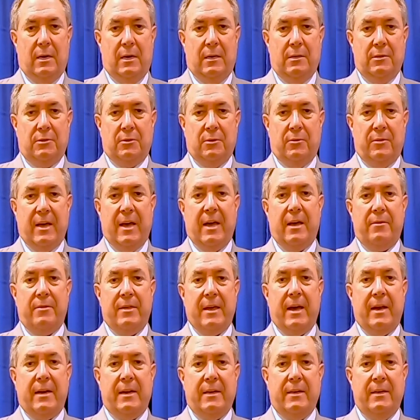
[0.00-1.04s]
So
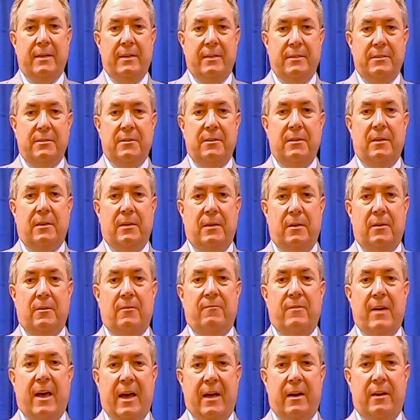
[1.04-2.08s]
that is the
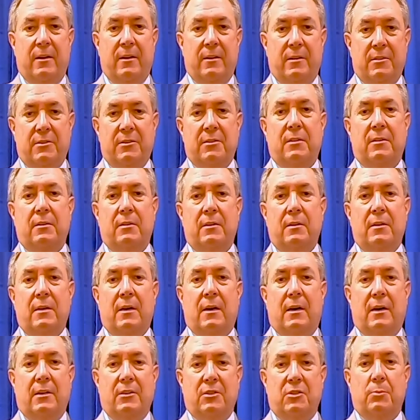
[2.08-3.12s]
Nevada
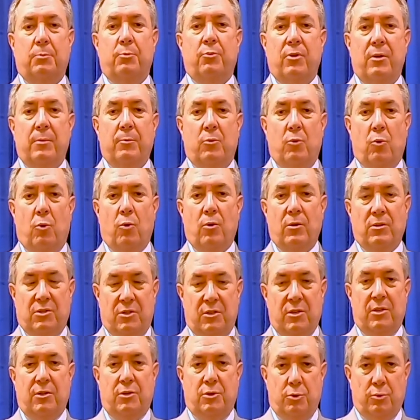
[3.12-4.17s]
Supreme Court's
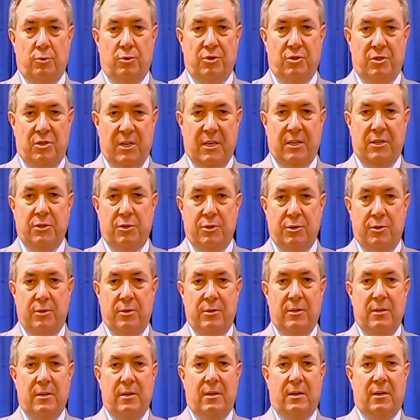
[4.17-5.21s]

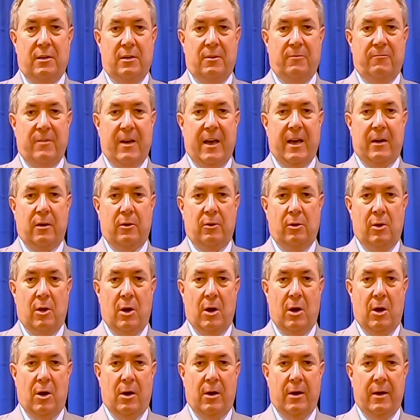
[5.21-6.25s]
jurisdiction and Nevada
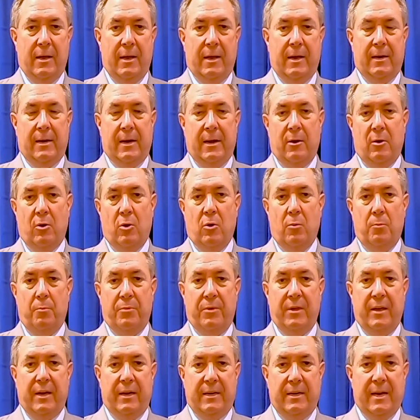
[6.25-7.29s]
law, and I hope
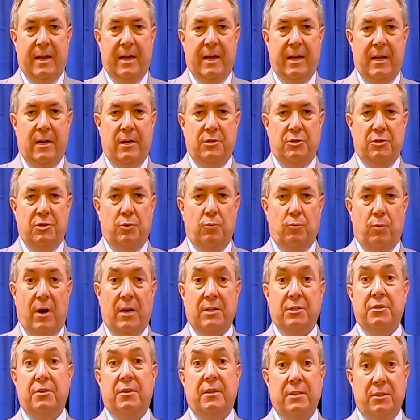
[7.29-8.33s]
that as you
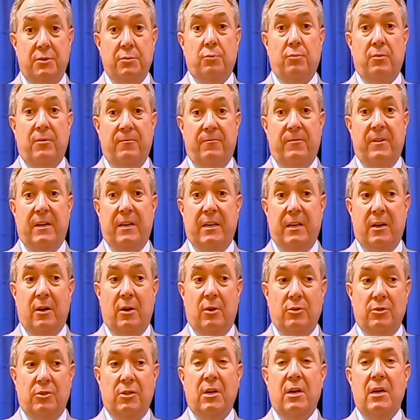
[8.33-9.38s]
watch these three
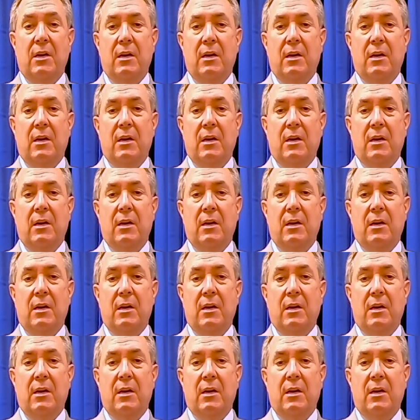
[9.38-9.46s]
videos,